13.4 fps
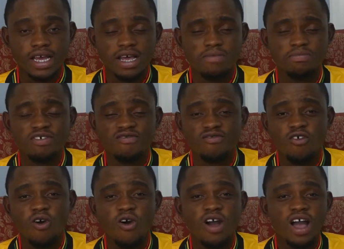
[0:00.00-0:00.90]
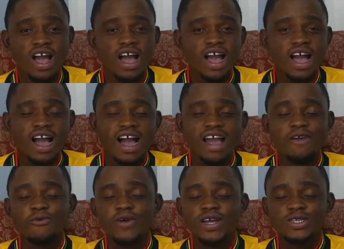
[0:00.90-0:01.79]
And before
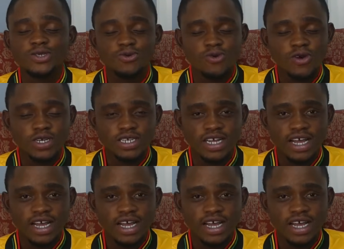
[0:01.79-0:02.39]
I went to watch the